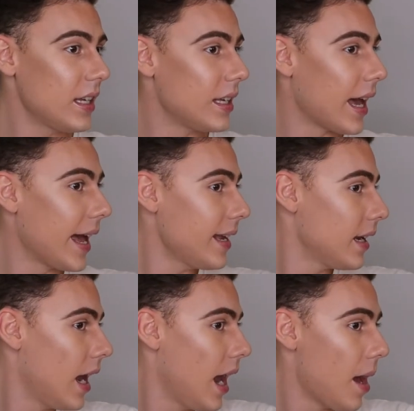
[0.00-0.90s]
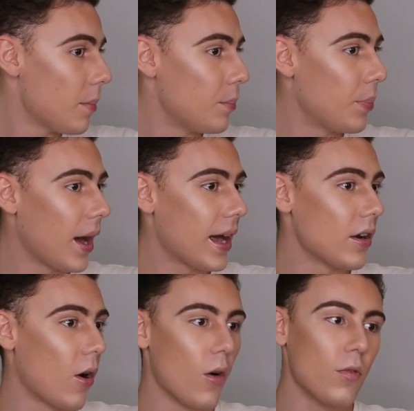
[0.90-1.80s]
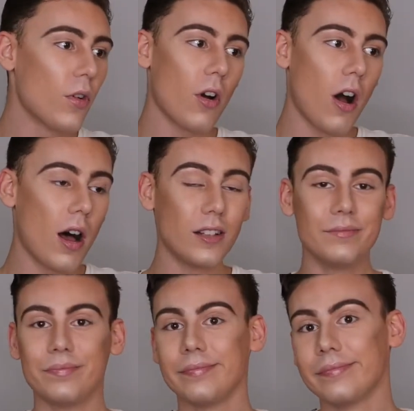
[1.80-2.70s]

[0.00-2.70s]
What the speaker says: gonna get, but overall,